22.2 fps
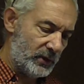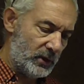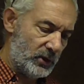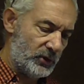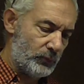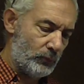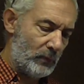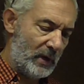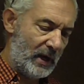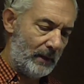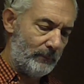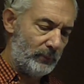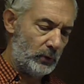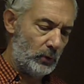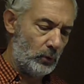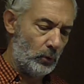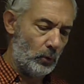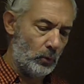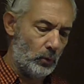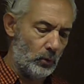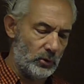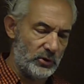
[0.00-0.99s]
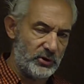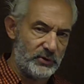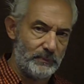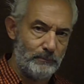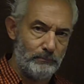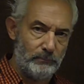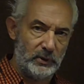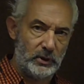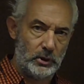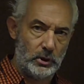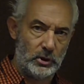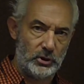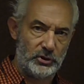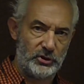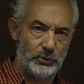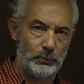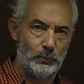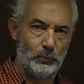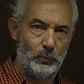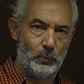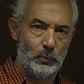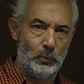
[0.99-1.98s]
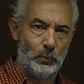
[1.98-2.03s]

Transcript: this WRAP course because